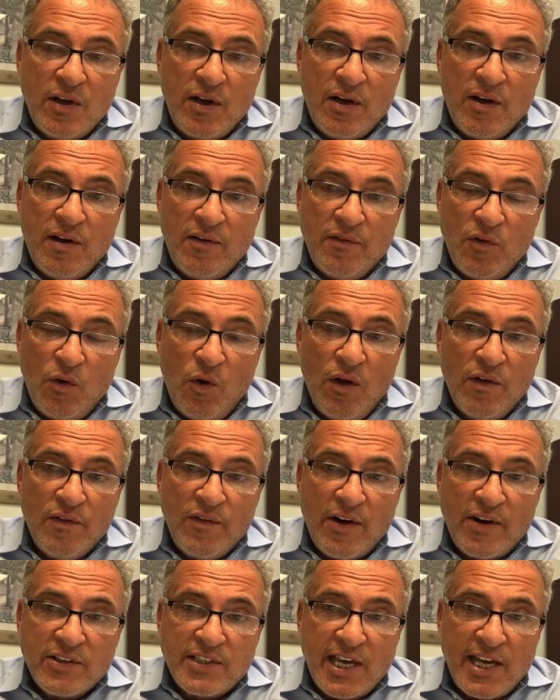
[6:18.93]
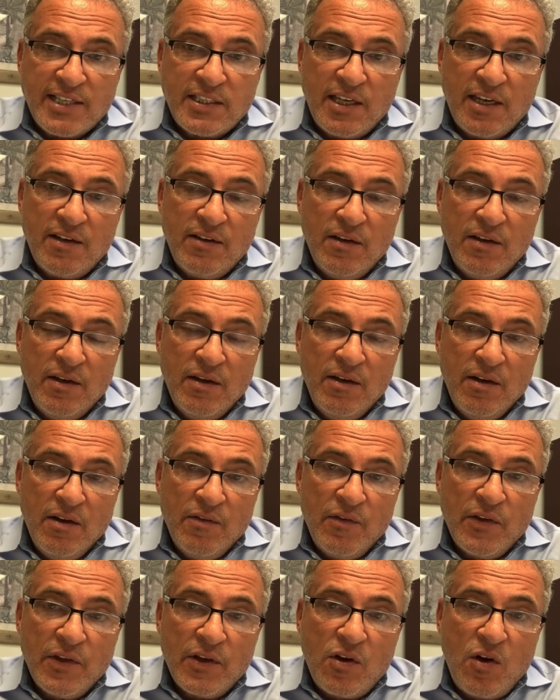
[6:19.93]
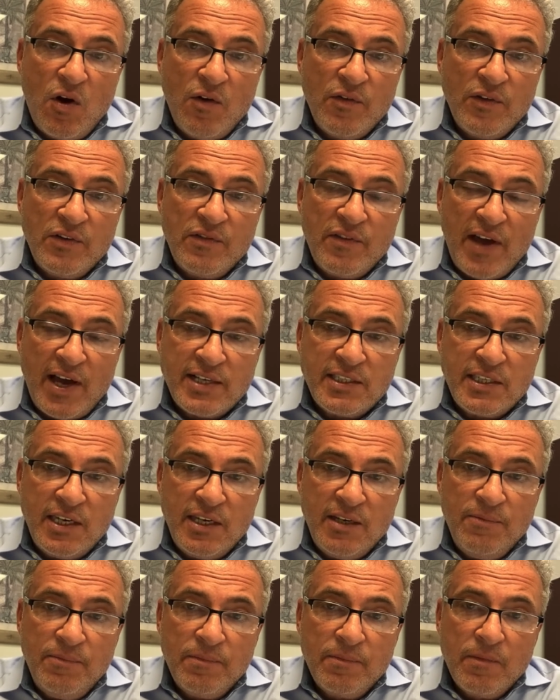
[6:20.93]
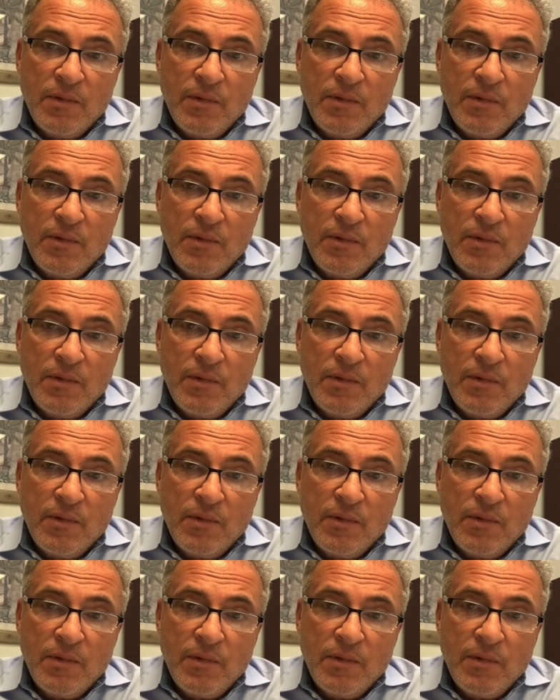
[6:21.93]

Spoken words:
of all of our testing for the COVID vaccine.